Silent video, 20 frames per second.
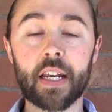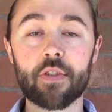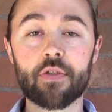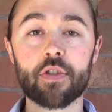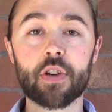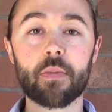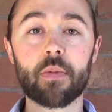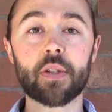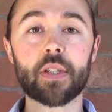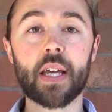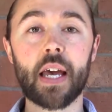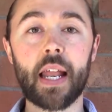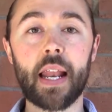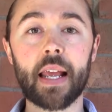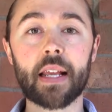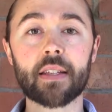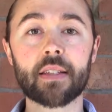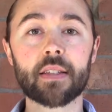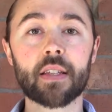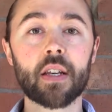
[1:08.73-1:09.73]
contribute to
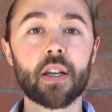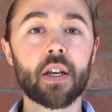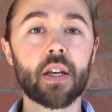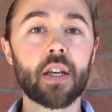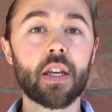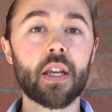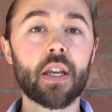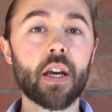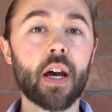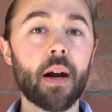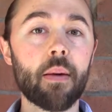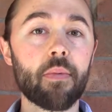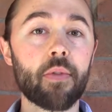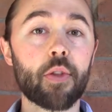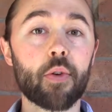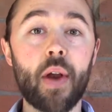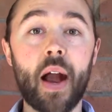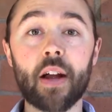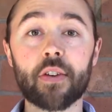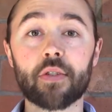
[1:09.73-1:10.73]
headaches
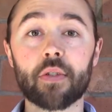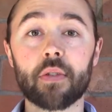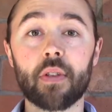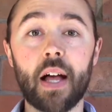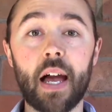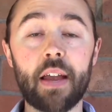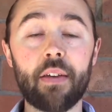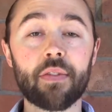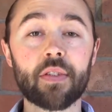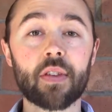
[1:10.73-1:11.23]
throughout your life.